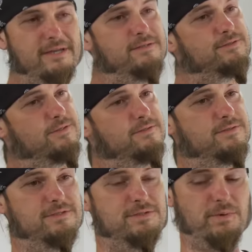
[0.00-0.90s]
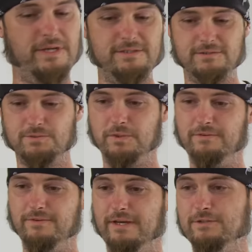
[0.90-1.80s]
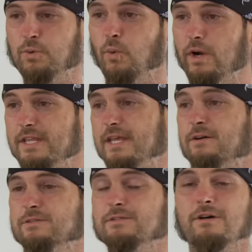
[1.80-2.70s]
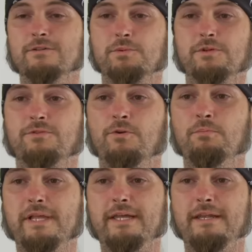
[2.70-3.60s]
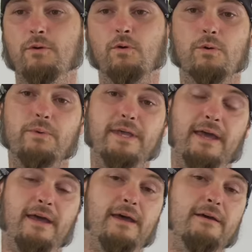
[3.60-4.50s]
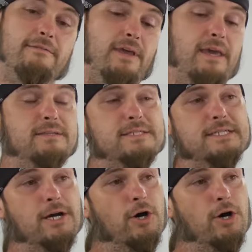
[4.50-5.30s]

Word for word: in certain situations where you've got twenty thousand dollars worth of chrome plating, or we have eighteen